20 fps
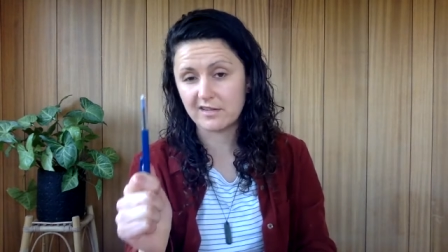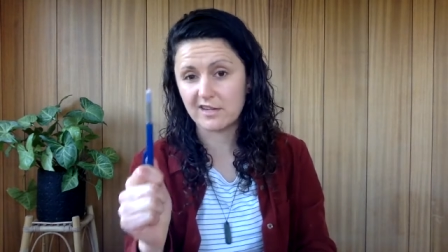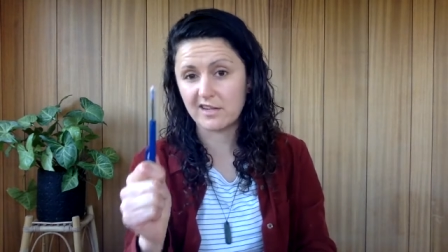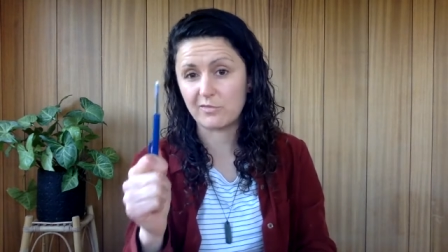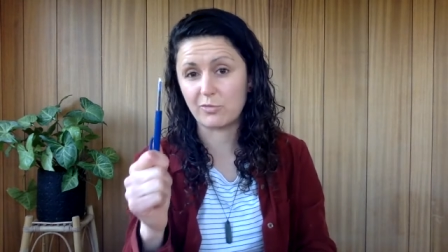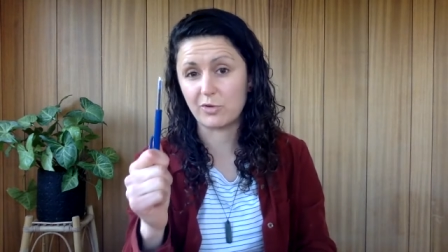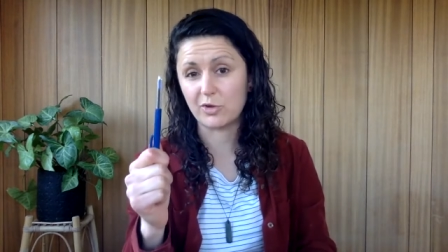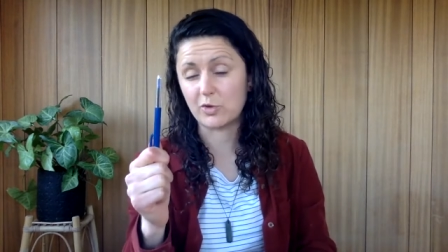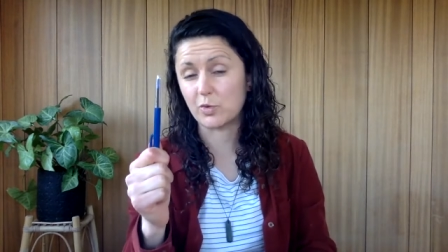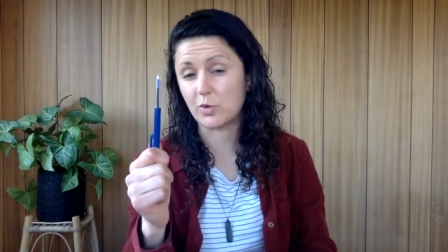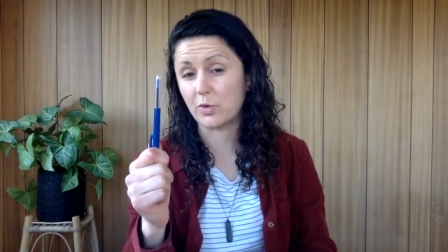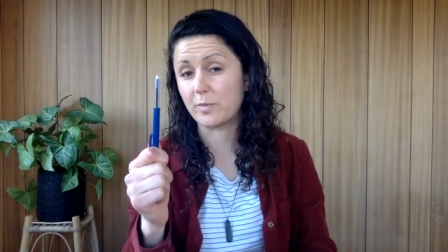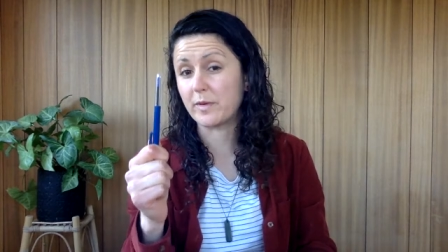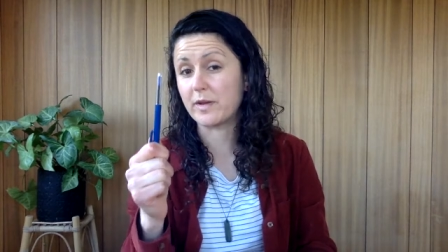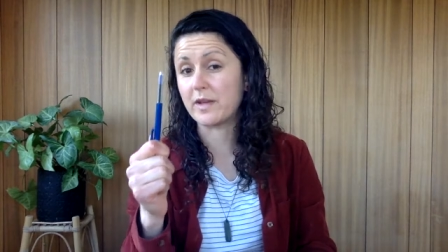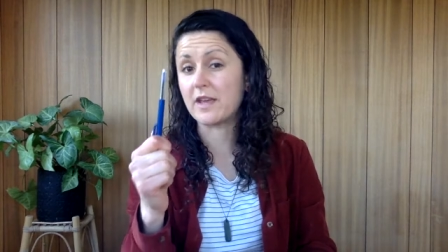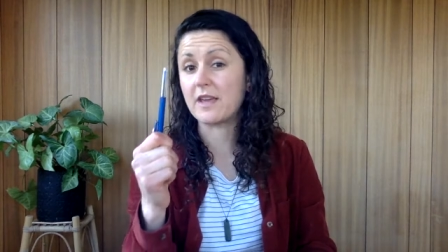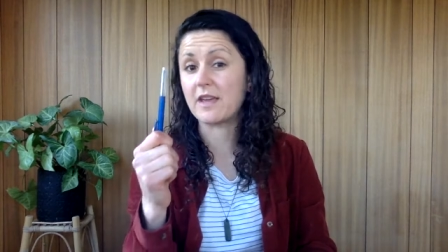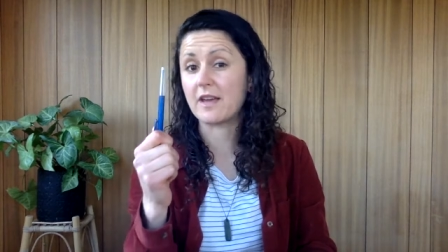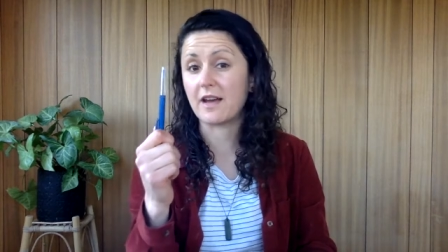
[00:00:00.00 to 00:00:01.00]
which would
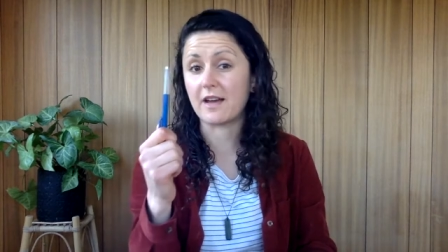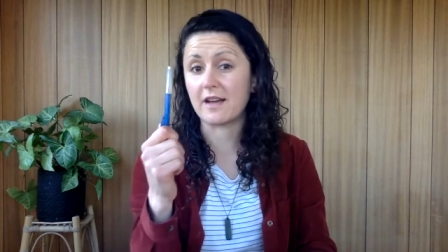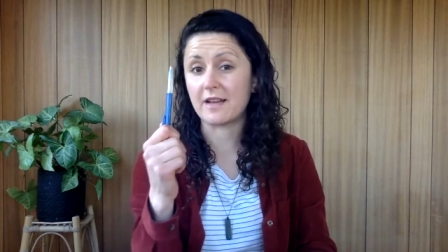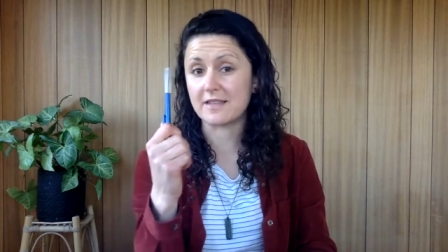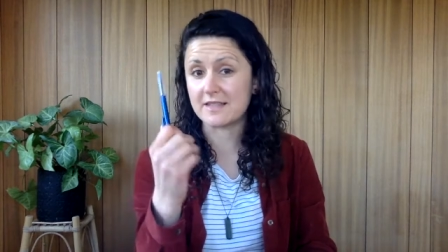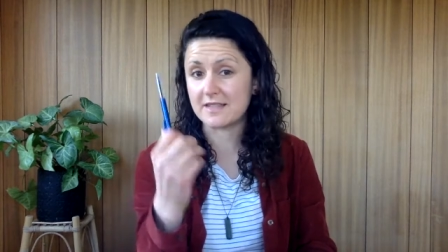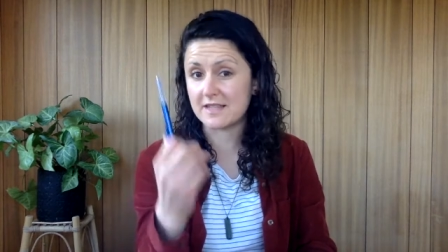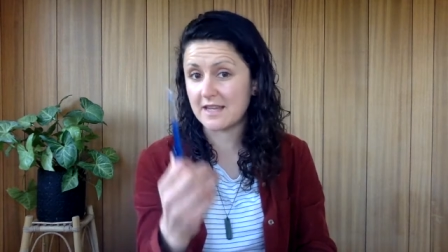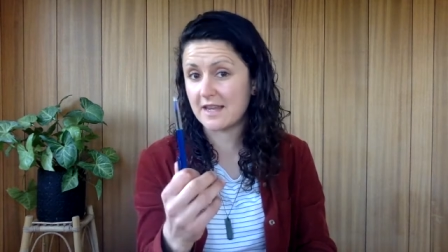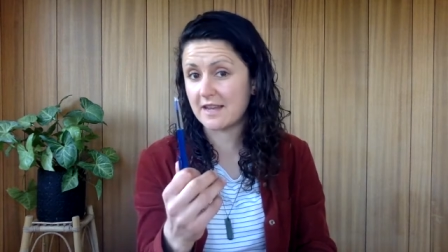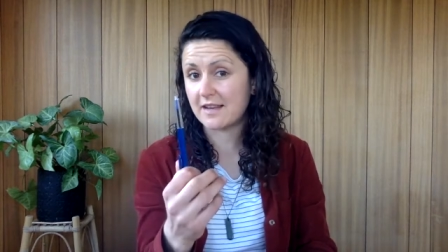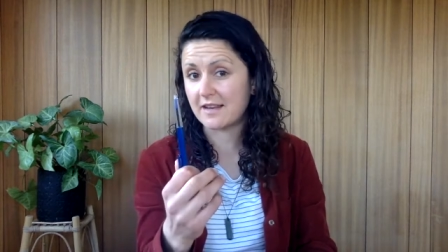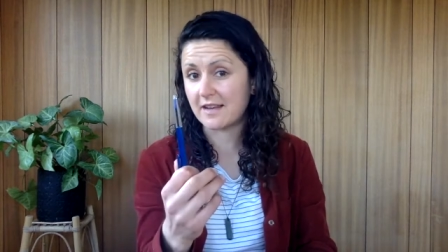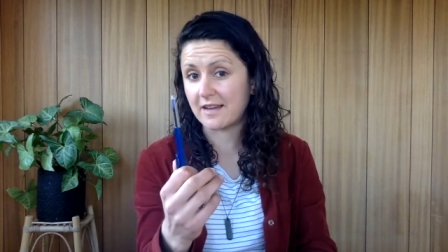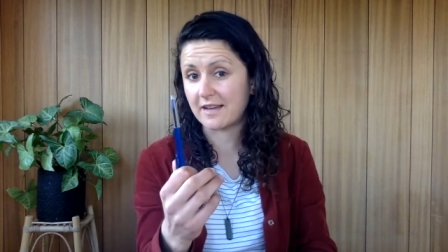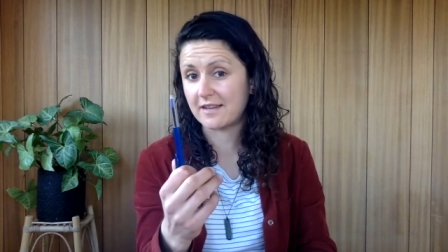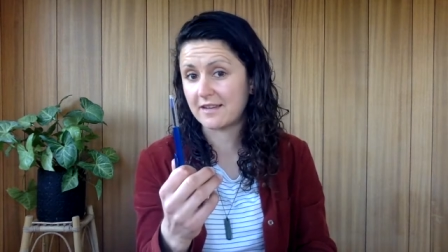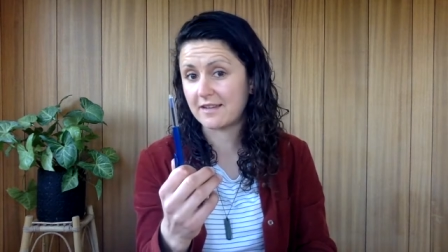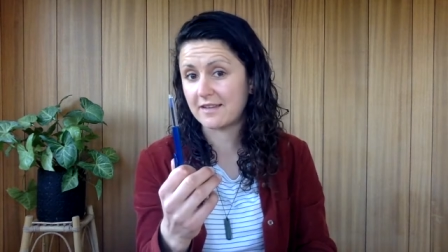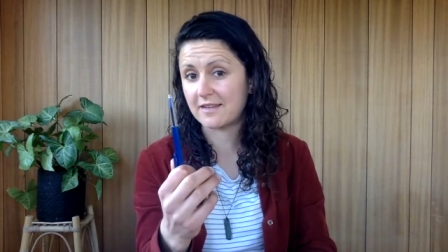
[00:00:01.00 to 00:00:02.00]
be he aha
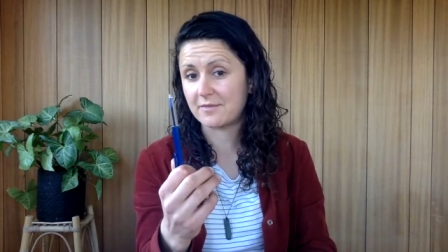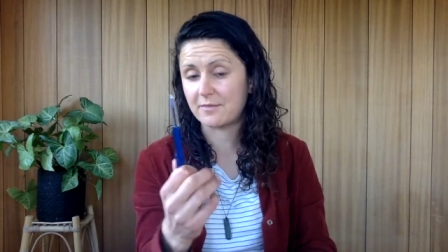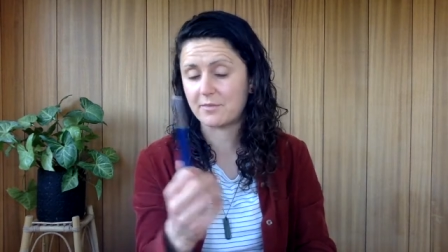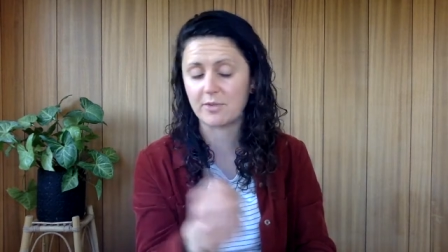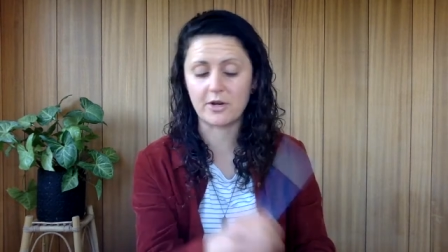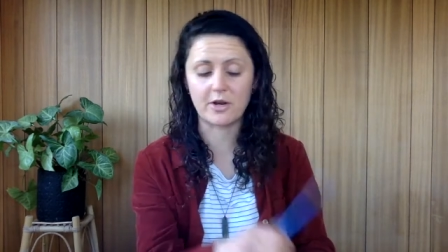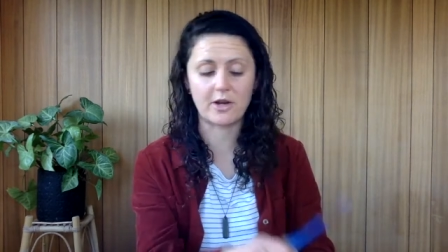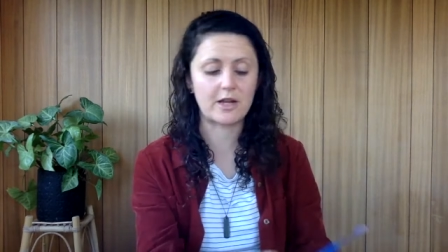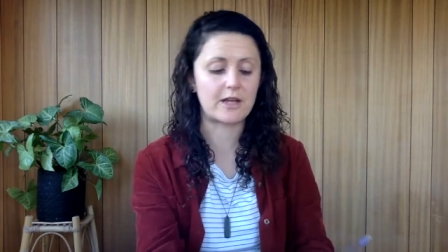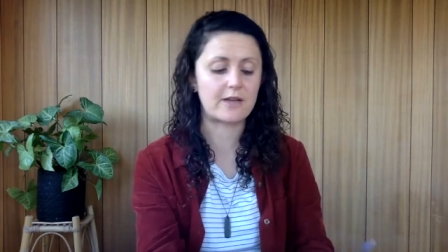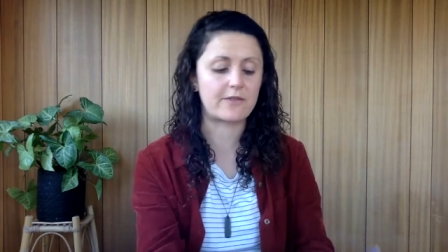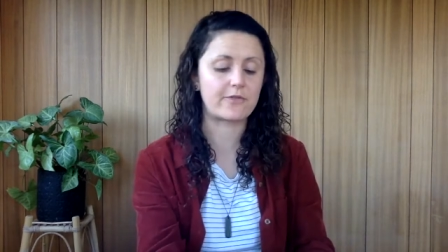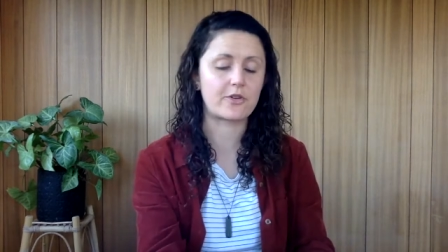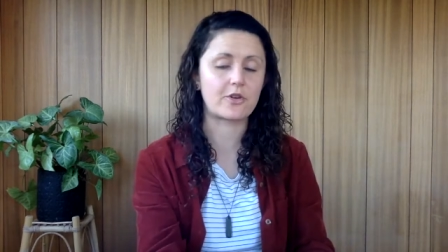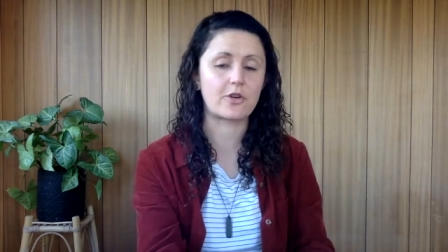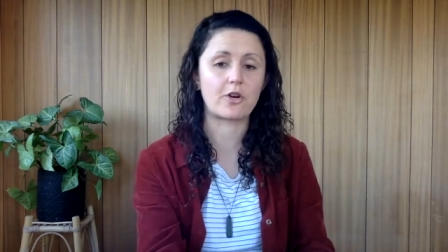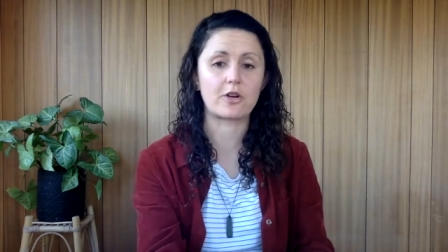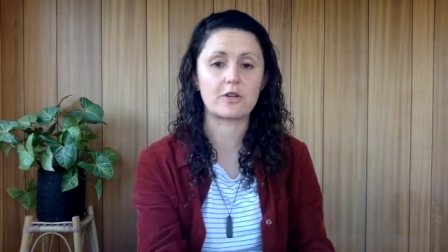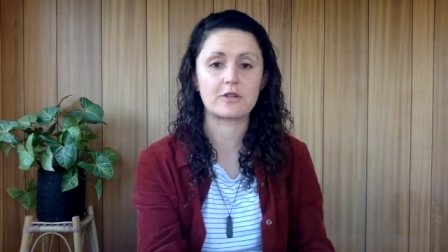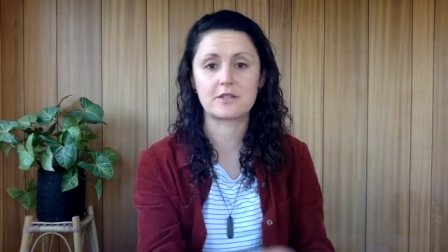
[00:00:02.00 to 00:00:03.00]
tēnei, but I have
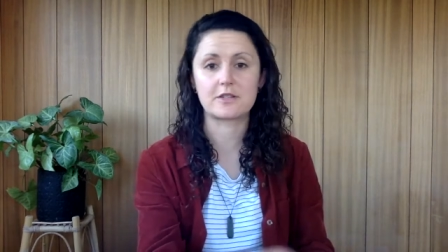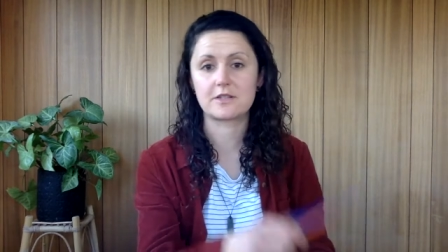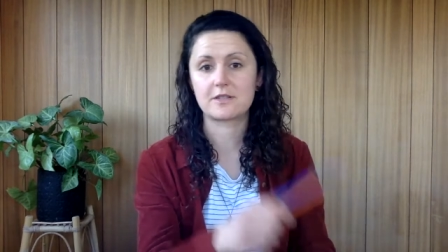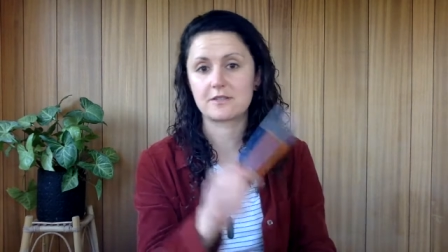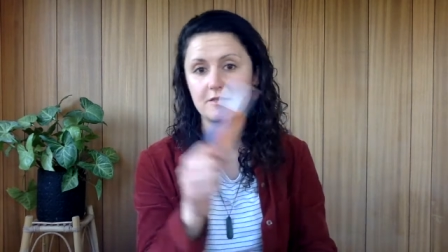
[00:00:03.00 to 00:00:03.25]
got